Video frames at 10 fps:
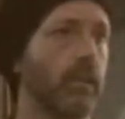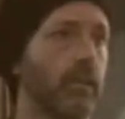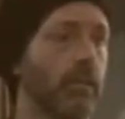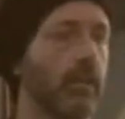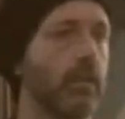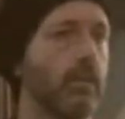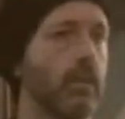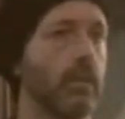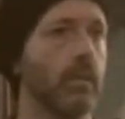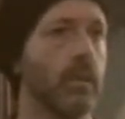So,
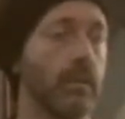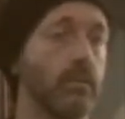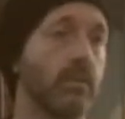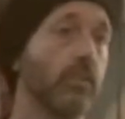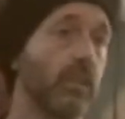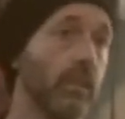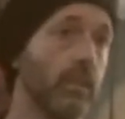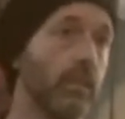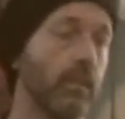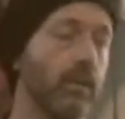and I still
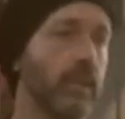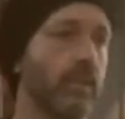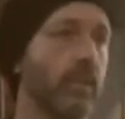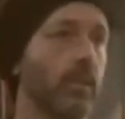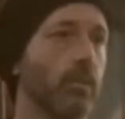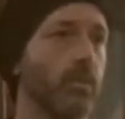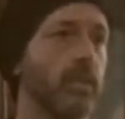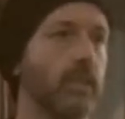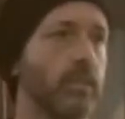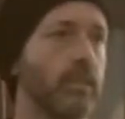think, you know, hand and eye
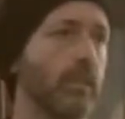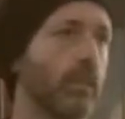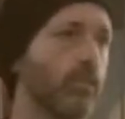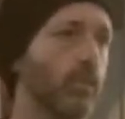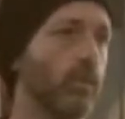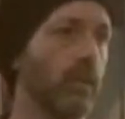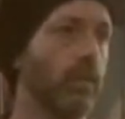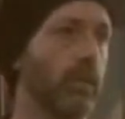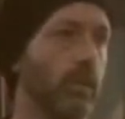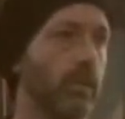coordination, life drawing
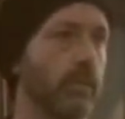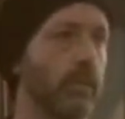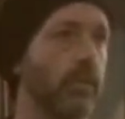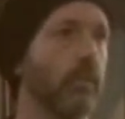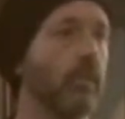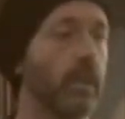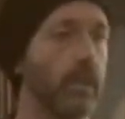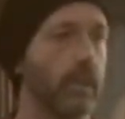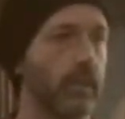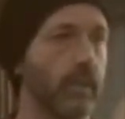and whatnot, and
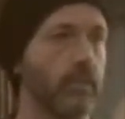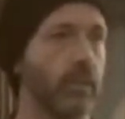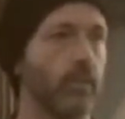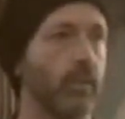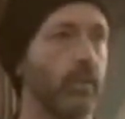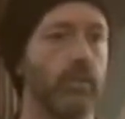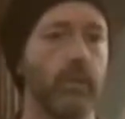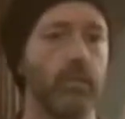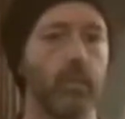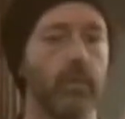looking at the outside world is
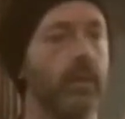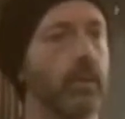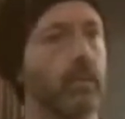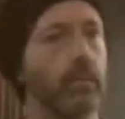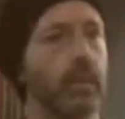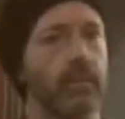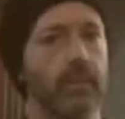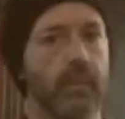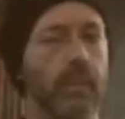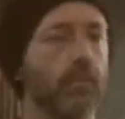really important.
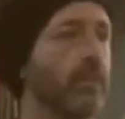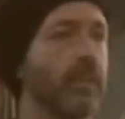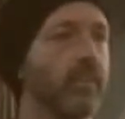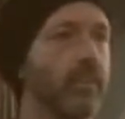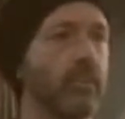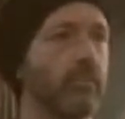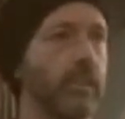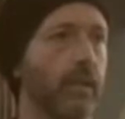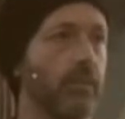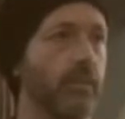But um, nothing is
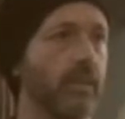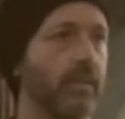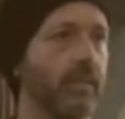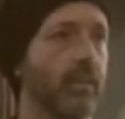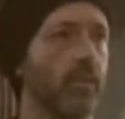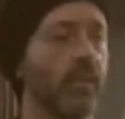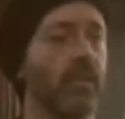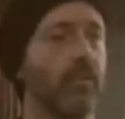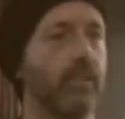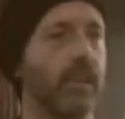really abstract. The
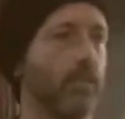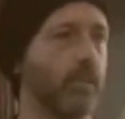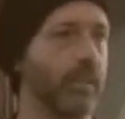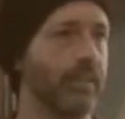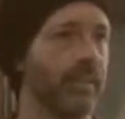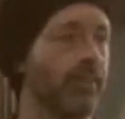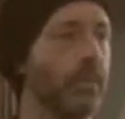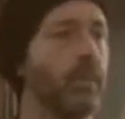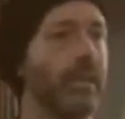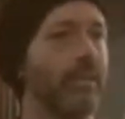world is very abstract,
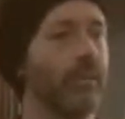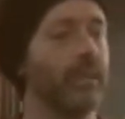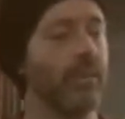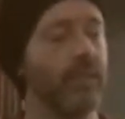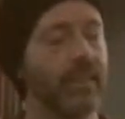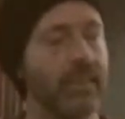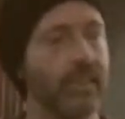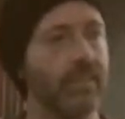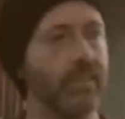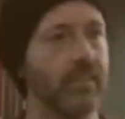but we, we don't think
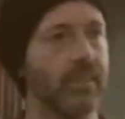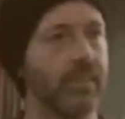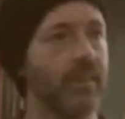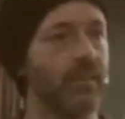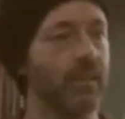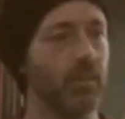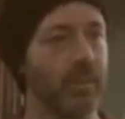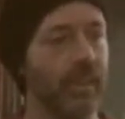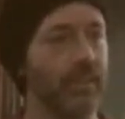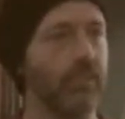it is because
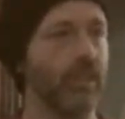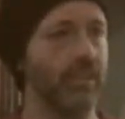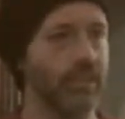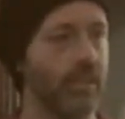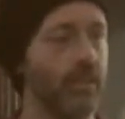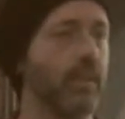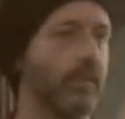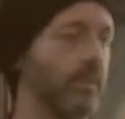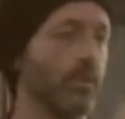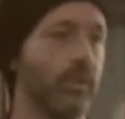we categorize it in our
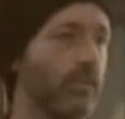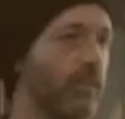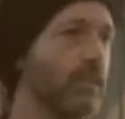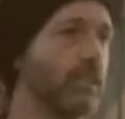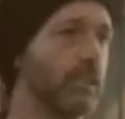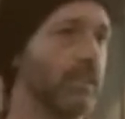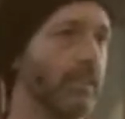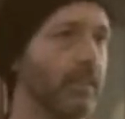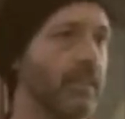minds in order to function.